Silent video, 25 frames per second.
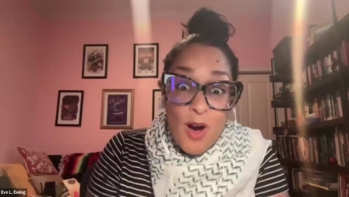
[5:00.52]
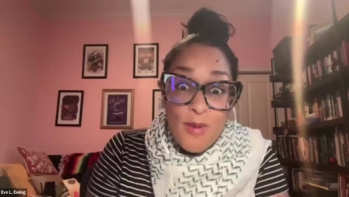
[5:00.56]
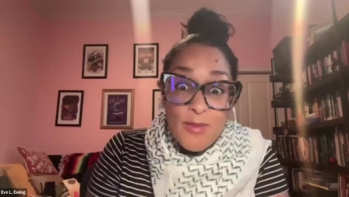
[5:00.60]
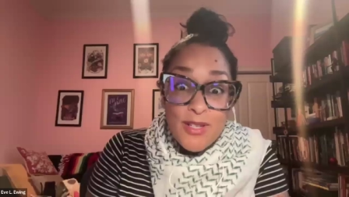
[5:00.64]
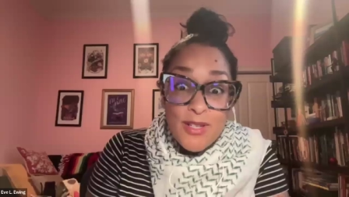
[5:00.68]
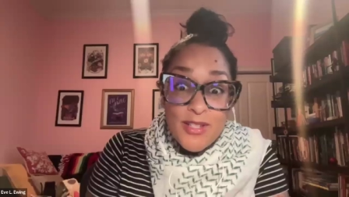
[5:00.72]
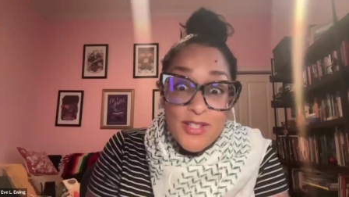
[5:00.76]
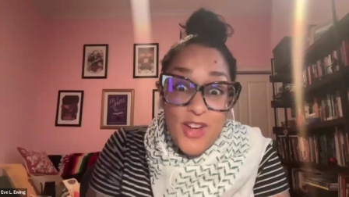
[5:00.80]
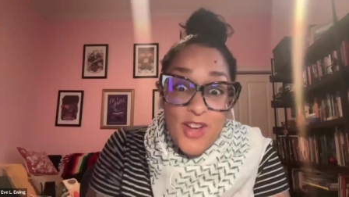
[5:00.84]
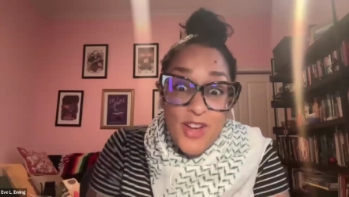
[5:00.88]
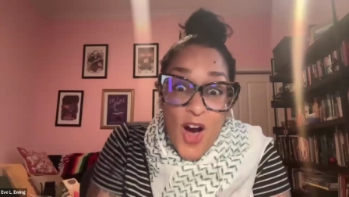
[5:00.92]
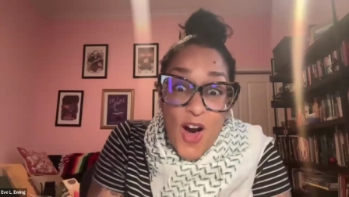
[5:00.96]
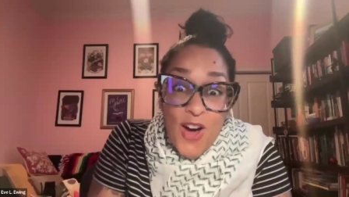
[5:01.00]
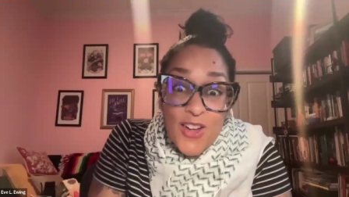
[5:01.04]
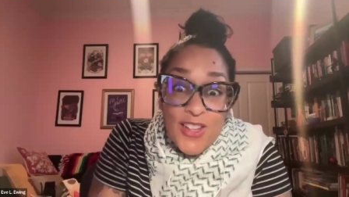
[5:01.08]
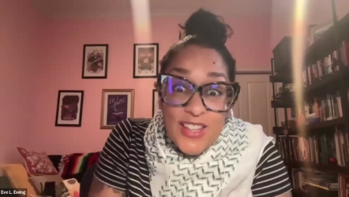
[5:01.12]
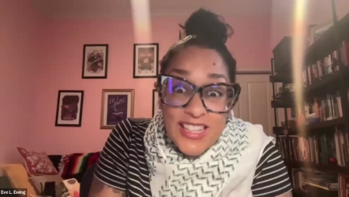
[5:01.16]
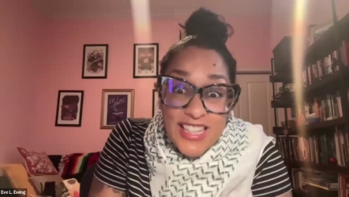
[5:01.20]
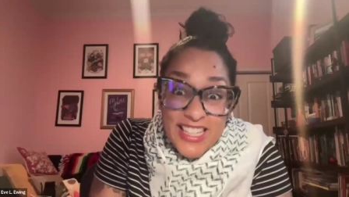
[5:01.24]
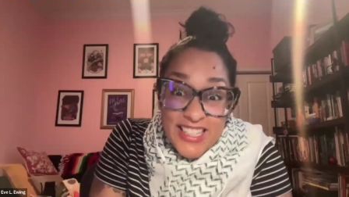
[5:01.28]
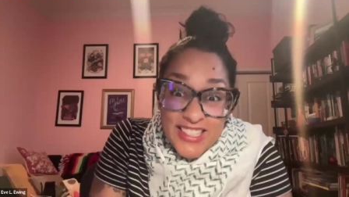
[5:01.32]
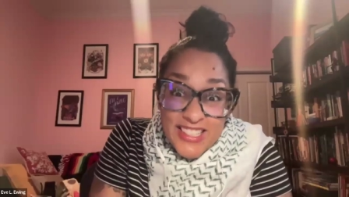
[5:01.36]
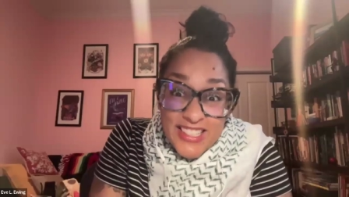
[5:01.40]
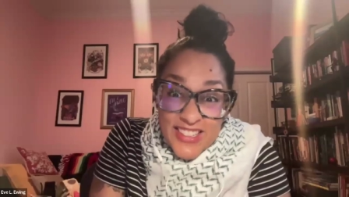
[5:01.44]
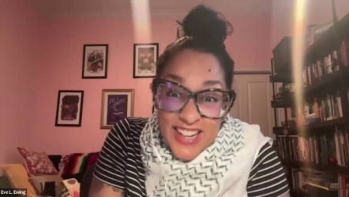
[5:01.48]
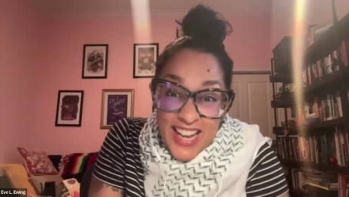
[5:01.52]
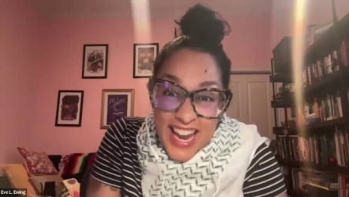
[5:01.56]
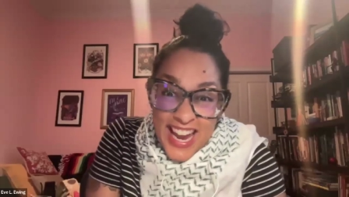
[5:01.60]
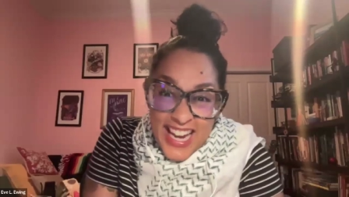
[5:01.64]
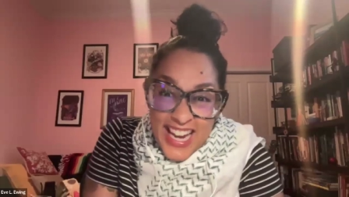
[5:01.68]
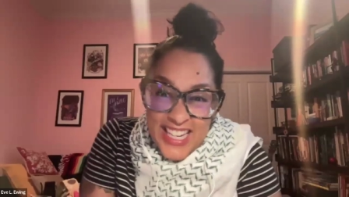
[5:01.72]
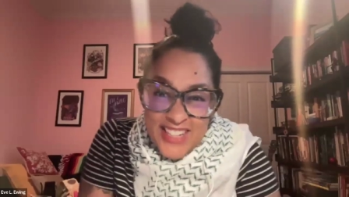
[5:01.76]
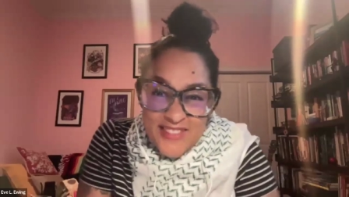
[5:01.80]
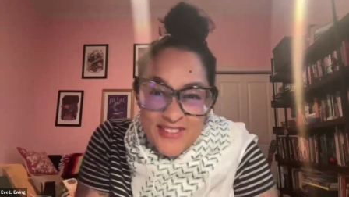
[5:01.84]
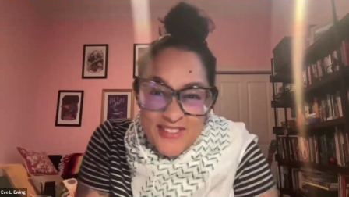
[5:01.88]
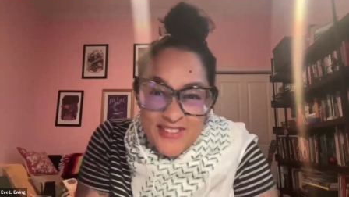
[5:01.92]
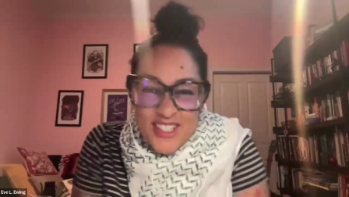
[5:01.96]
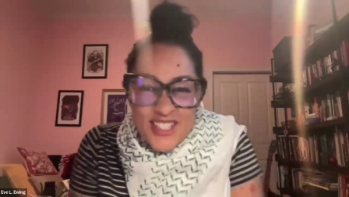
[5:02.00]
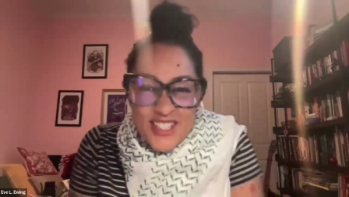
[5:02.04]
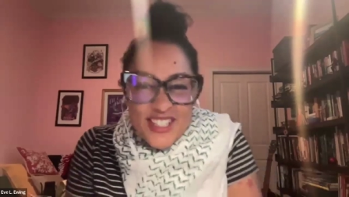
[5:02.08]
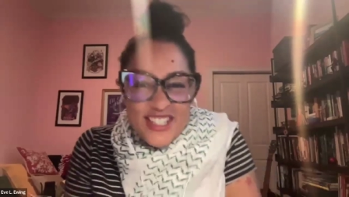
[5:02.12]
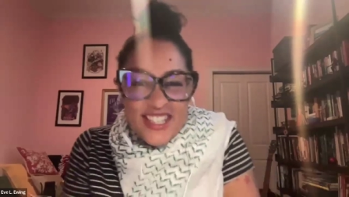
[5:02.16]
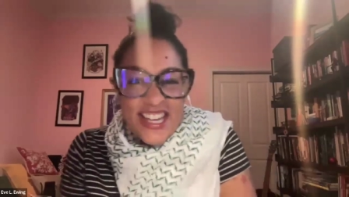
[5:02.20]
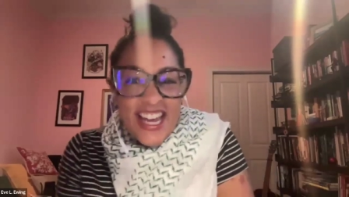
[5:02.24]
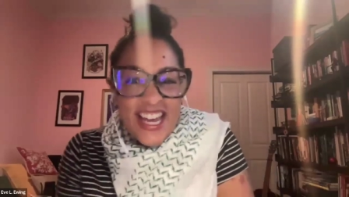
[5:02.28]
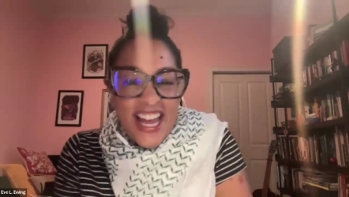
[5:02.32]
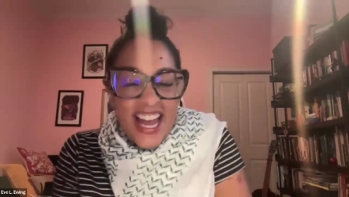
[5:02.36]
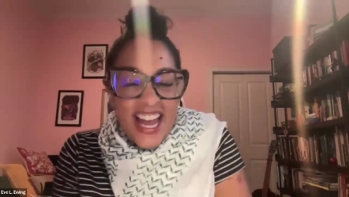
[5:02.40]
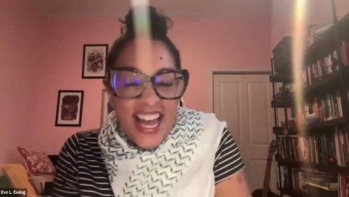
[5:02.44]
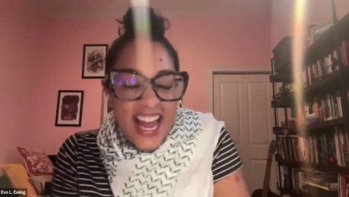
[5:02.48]
poem is called Little
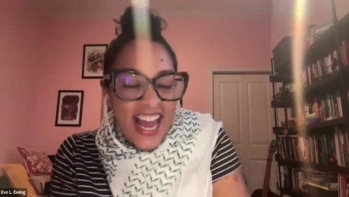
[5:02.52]
Animals.